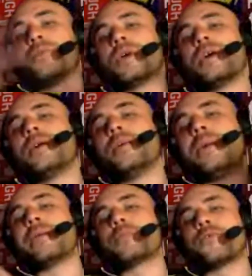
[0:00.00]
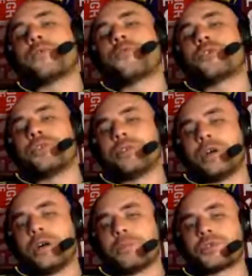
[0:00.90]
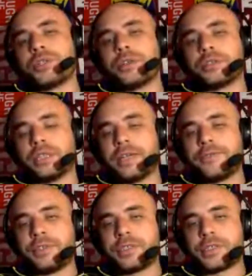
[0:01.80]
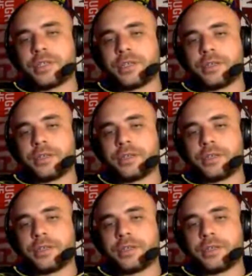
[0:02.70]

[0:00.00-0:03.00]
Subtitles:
So my preferred option on the left